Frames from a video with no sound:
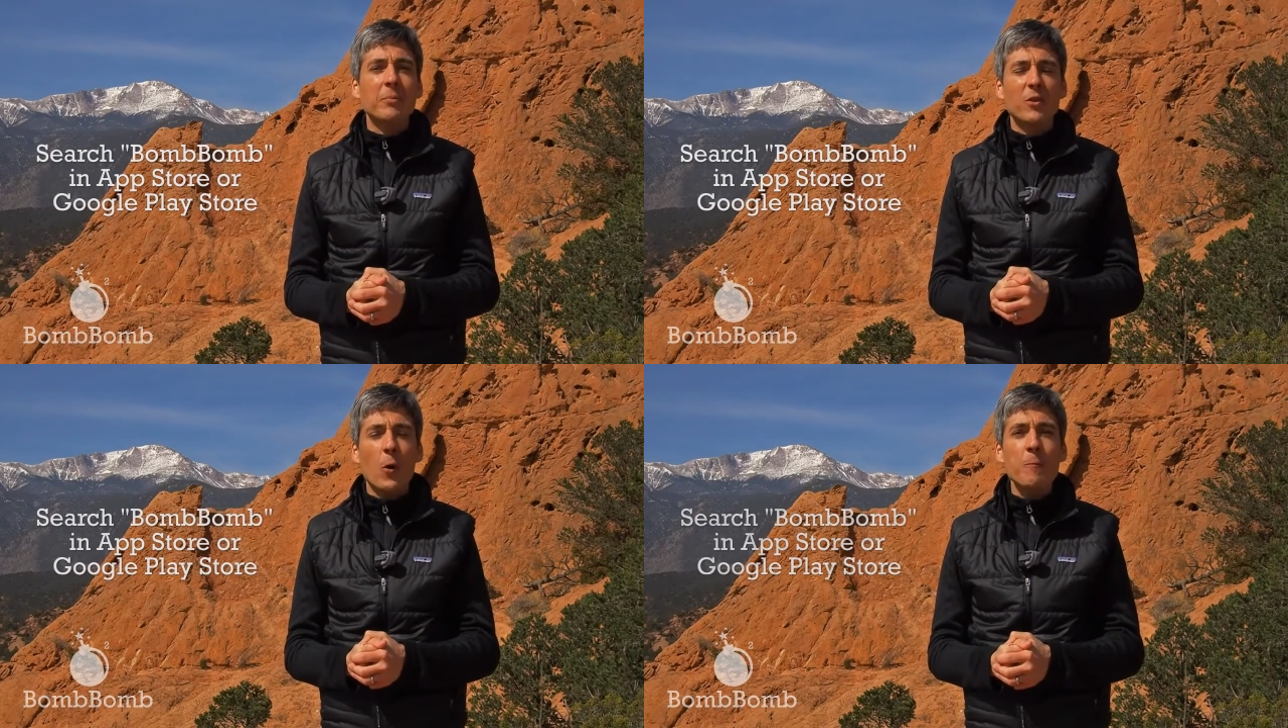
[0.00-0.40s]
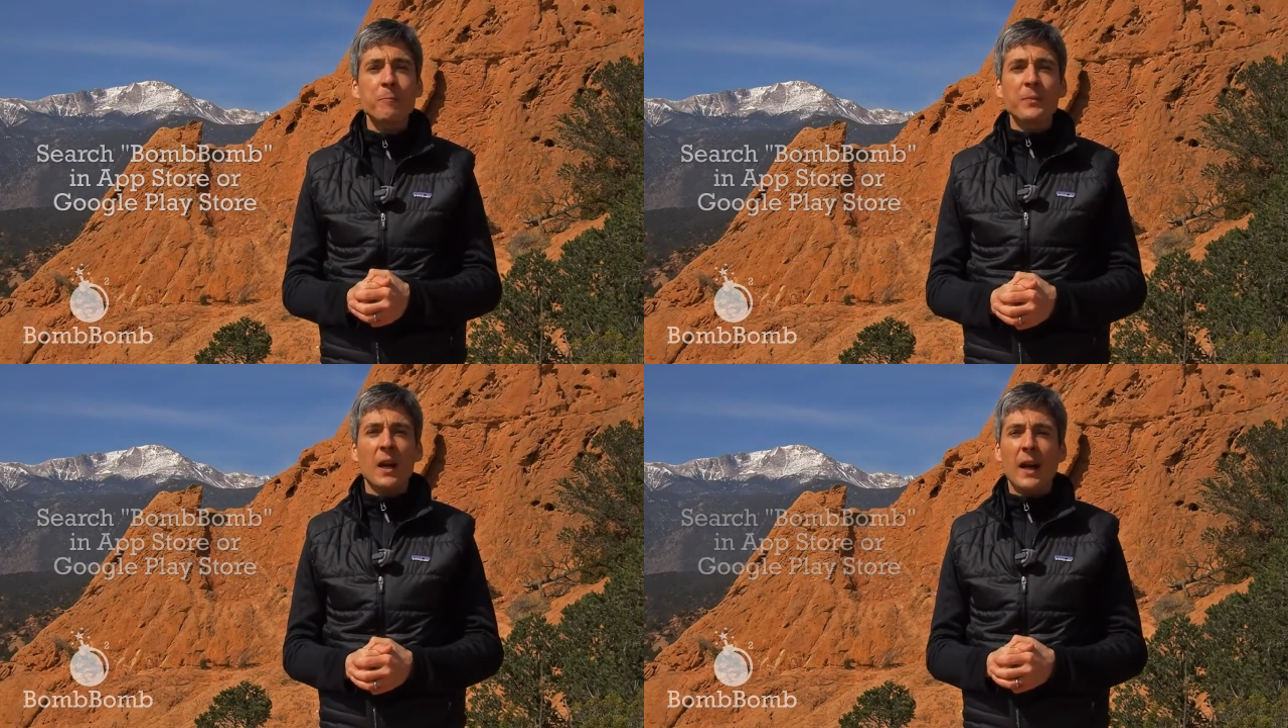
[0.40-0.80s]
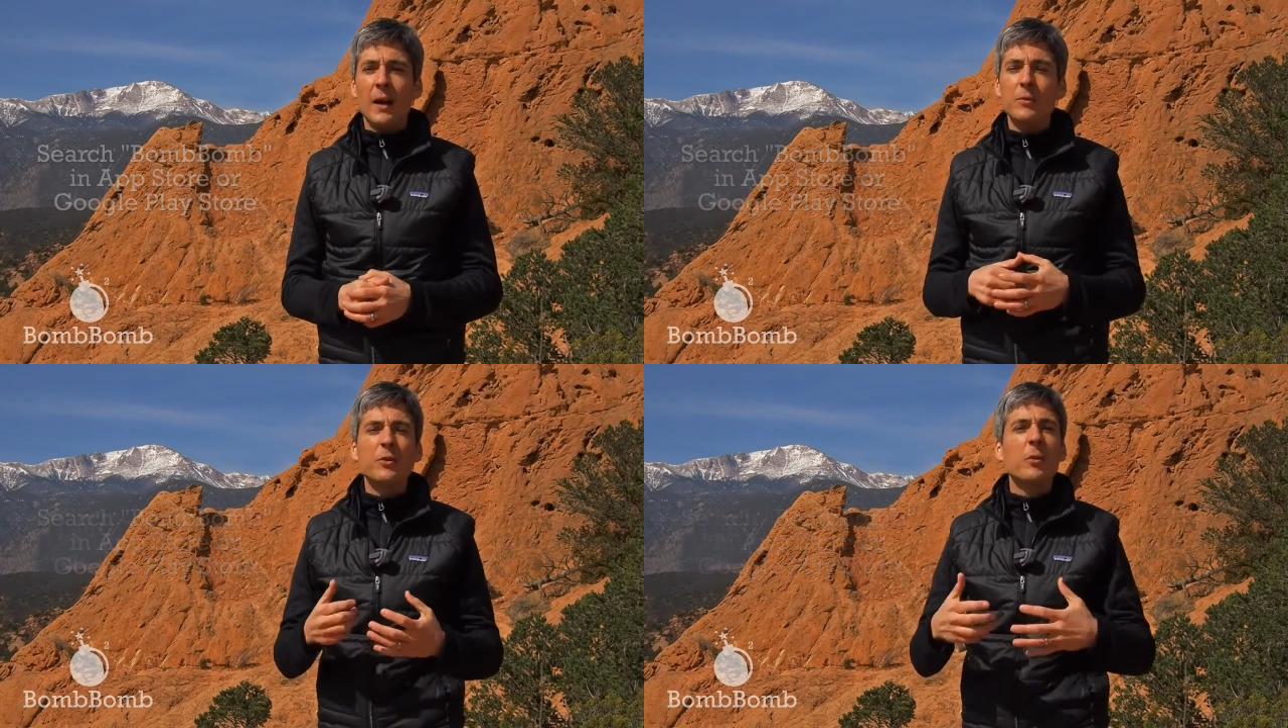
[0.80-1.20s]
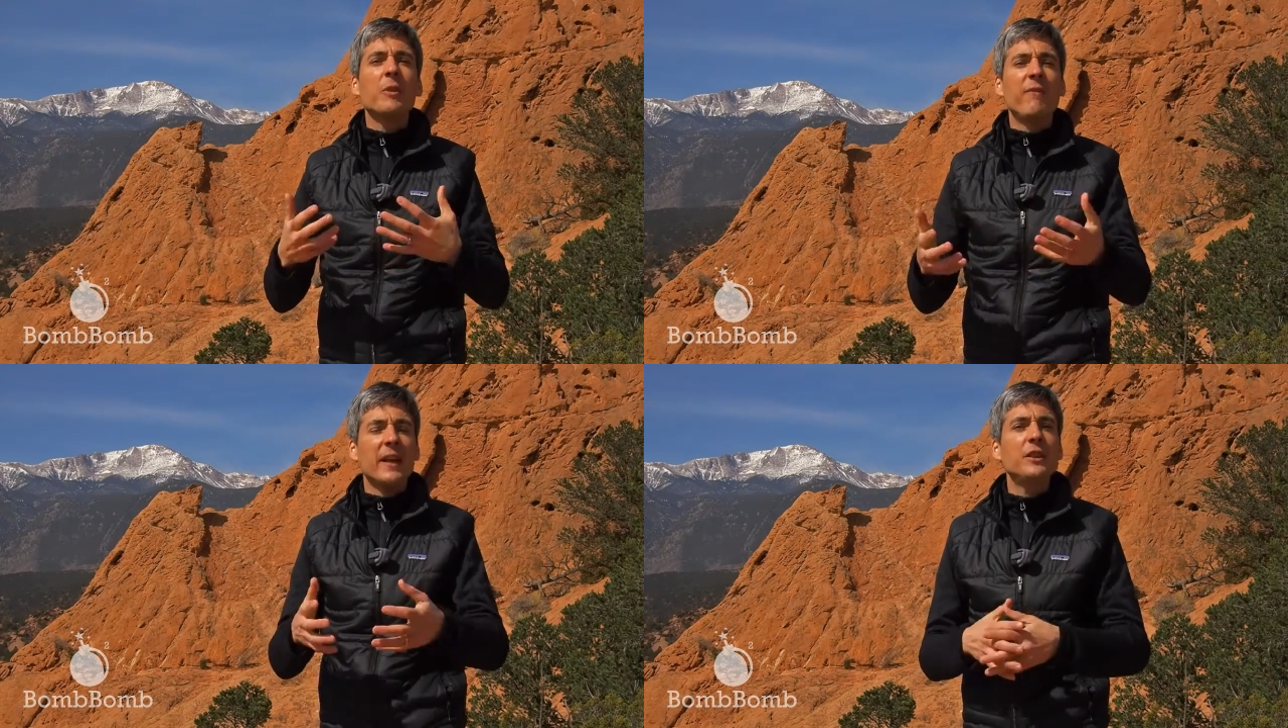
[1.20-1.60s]
So uh, there's some
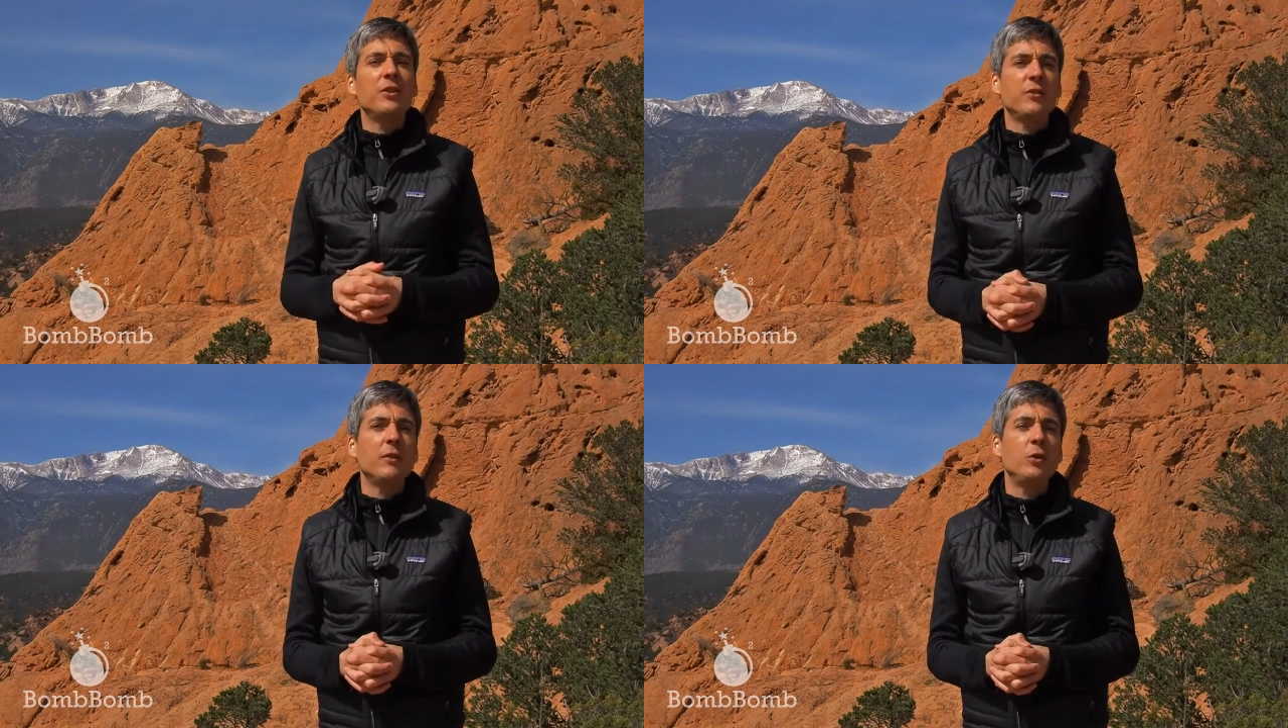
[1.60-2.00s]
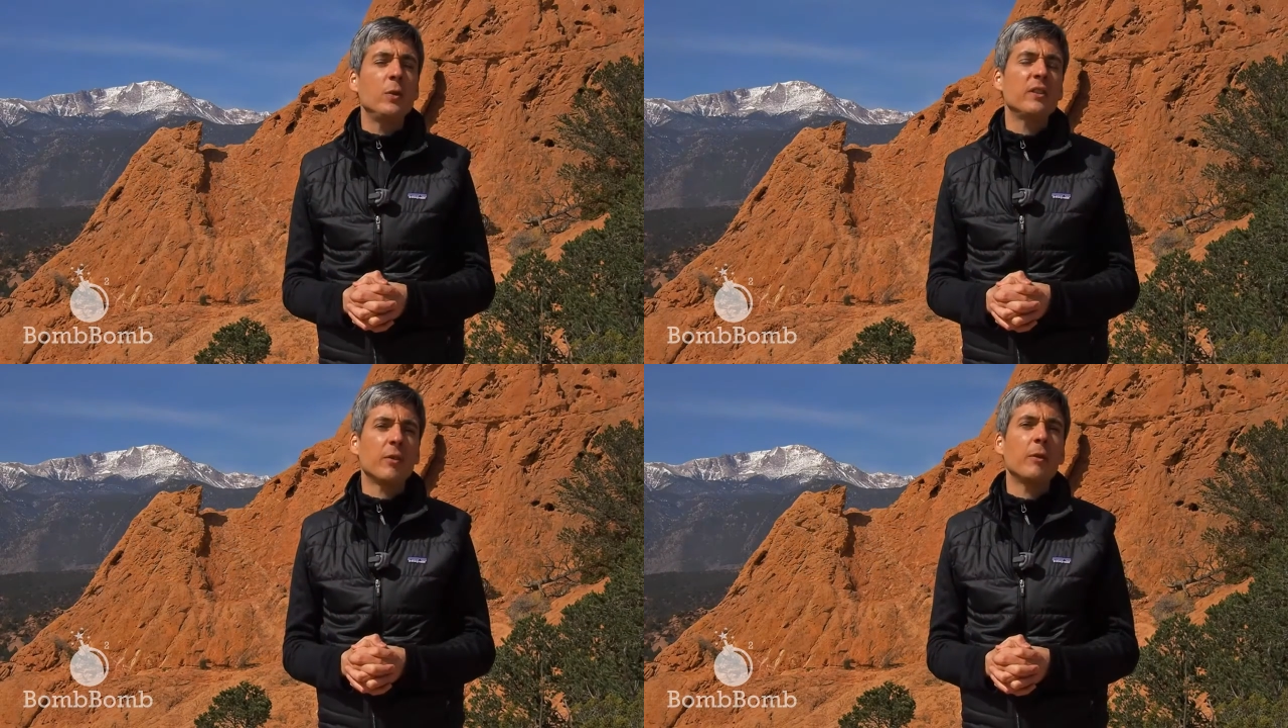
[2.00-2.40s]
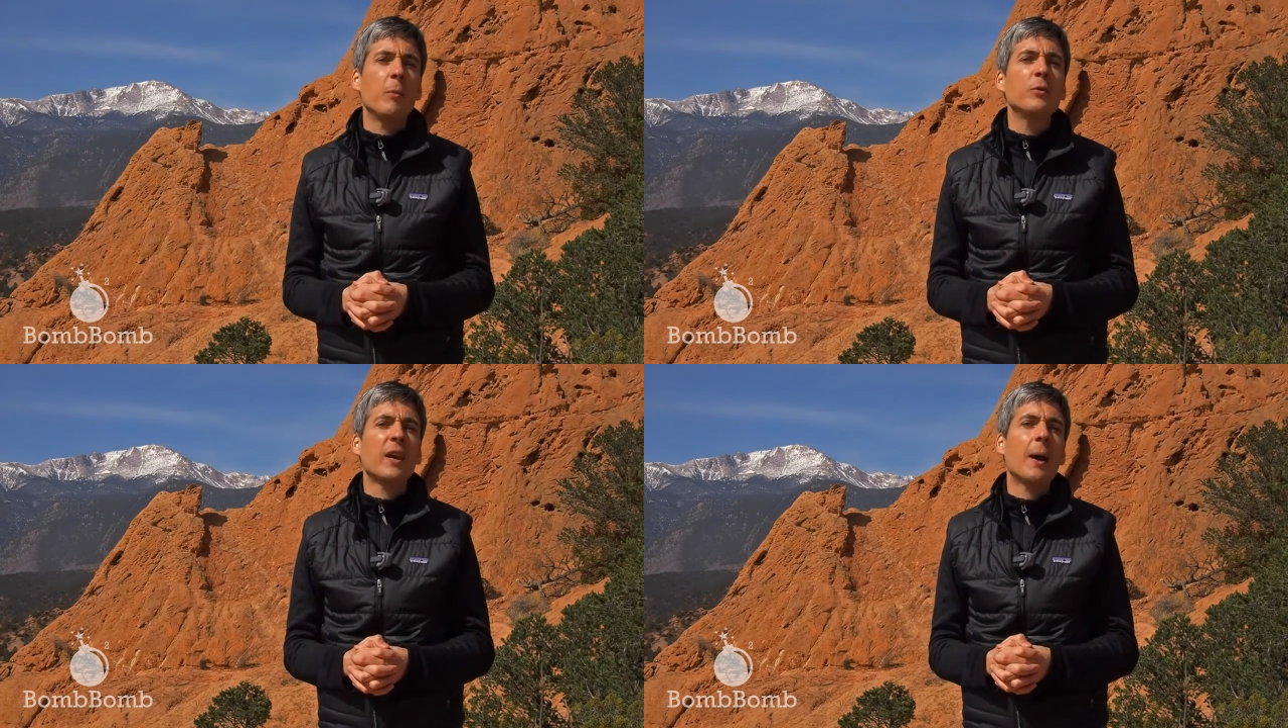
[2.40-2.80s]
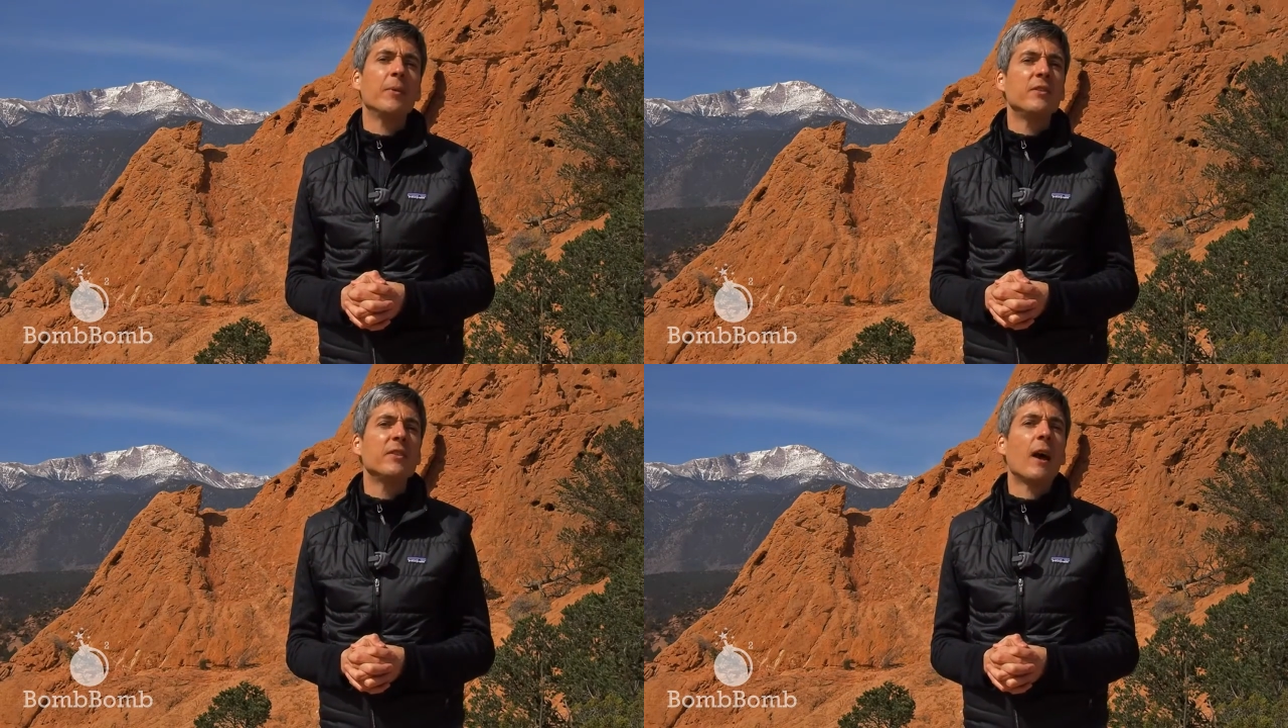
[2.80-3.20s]
advantages to doing some of the most
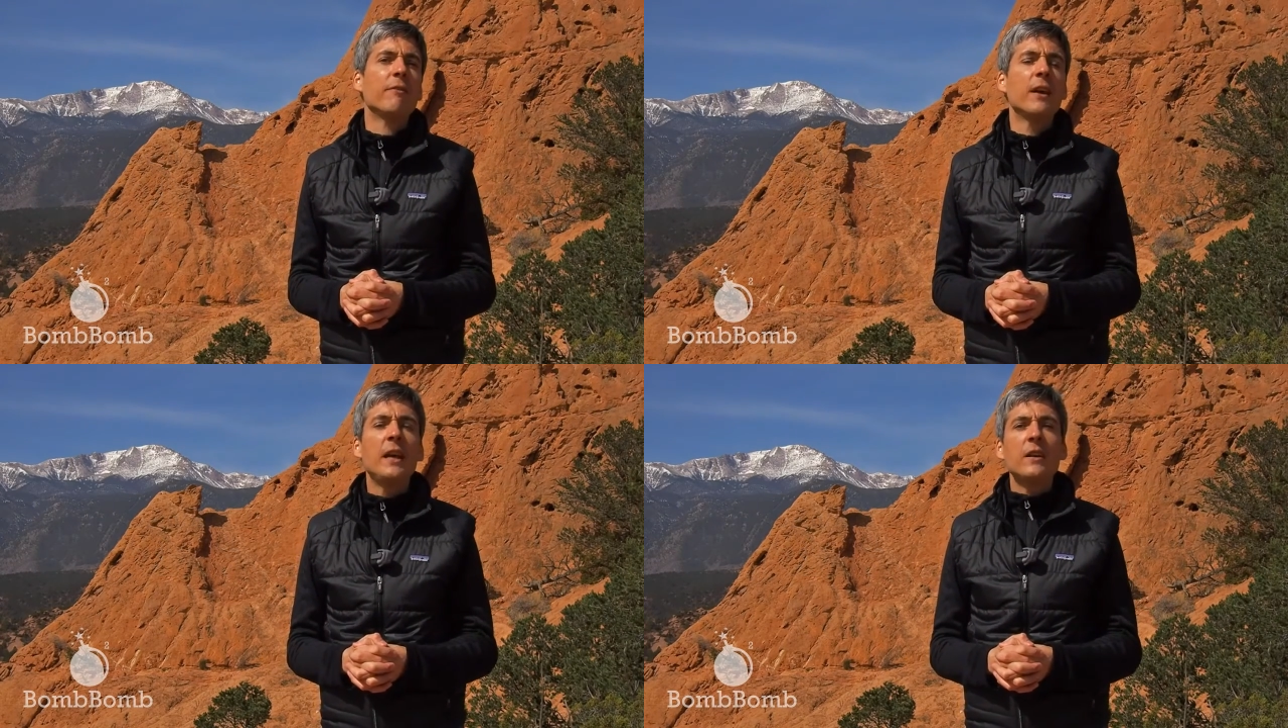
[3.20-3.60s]
common stuff.